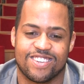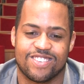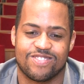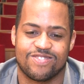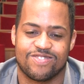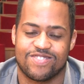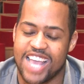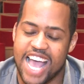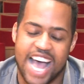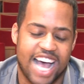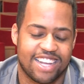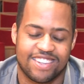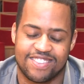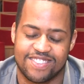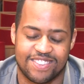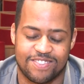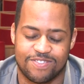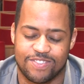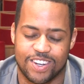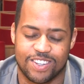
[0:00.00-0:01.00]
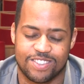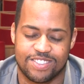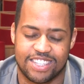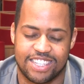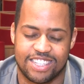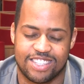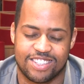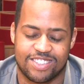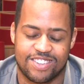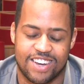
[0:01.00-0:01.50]
but
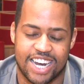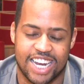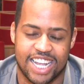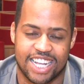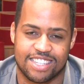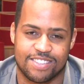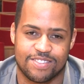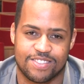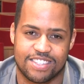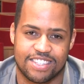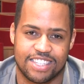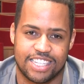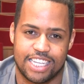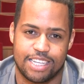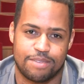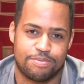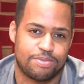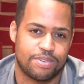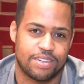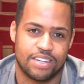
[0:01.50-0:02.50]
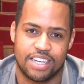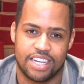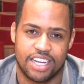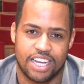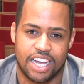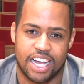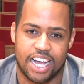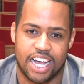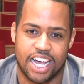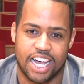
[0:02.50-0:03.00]
mostly just try to get some sleep,
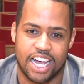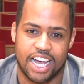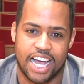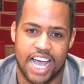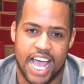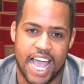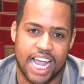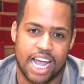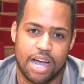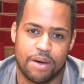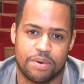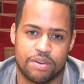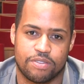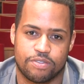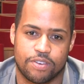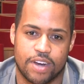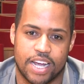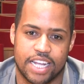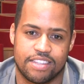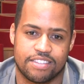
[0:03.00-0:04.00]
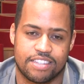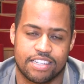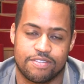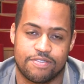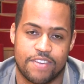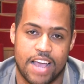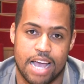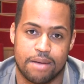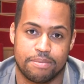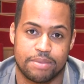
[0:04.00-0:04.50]
hang out with friends
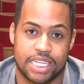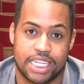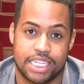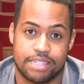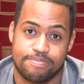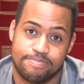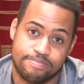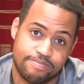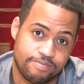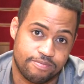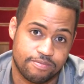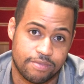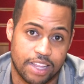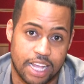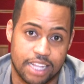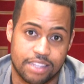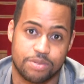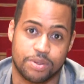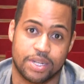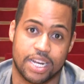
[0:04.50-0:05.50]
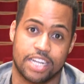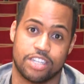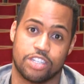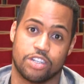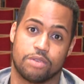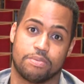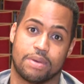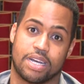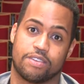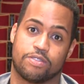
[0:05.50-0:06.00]
and family, and that's what I
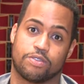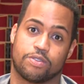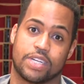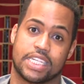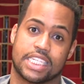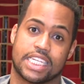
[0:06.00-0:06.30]
do in my free